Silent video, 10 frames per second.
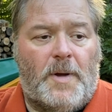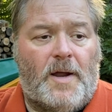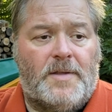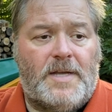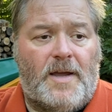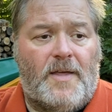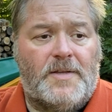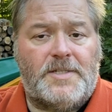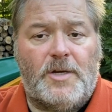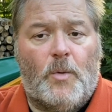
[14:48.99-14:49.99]
But I'll tell you, the
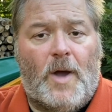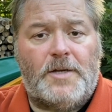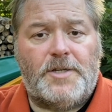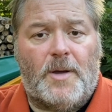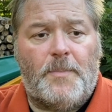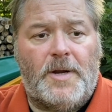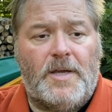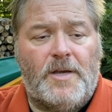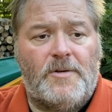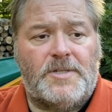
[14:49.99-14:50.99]
Seal Watch
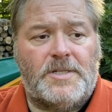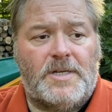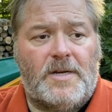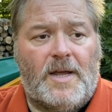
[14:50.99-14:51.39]
Company uses it,